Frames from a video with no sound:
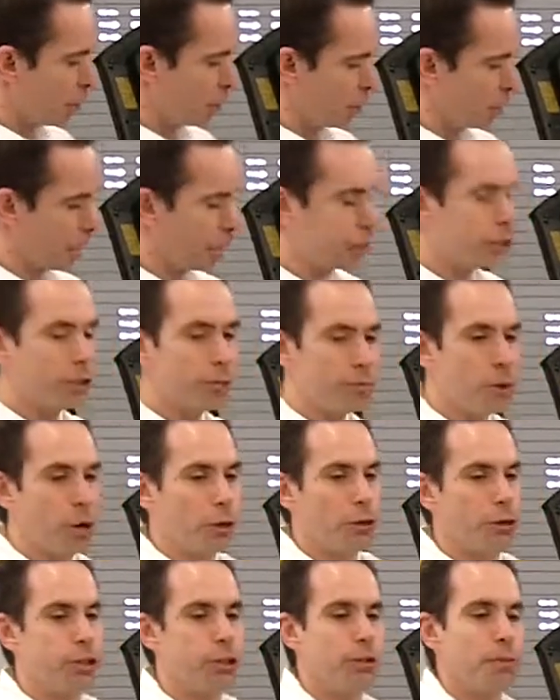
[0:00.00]
Your electric
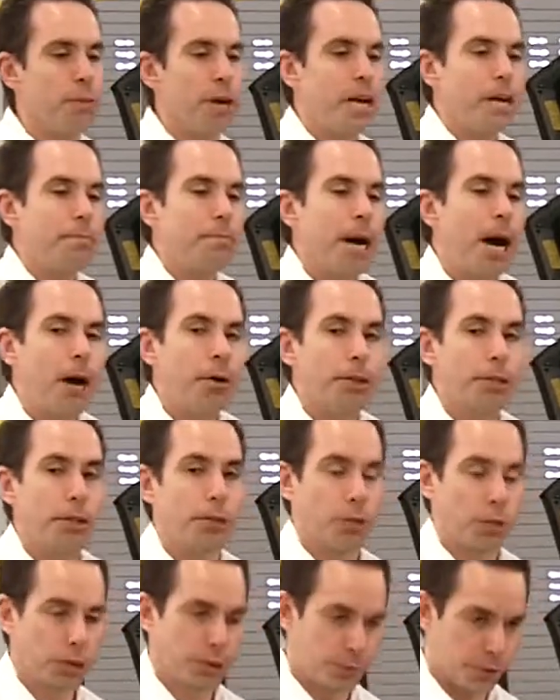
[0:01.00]
motor is your main power
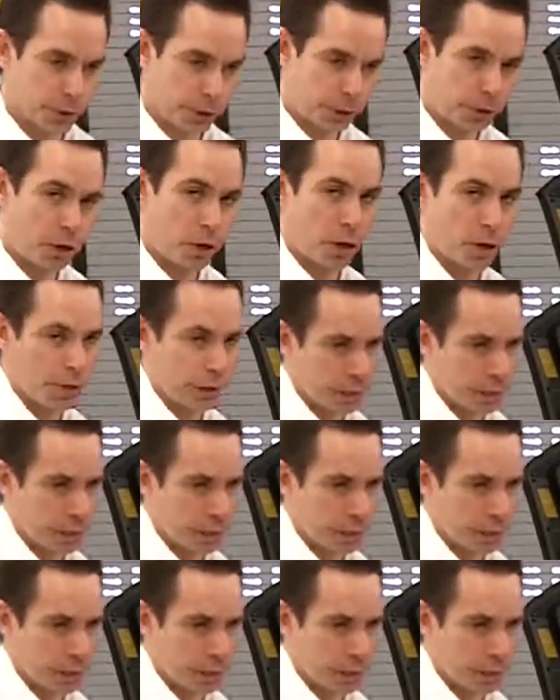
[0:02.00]
source for the car.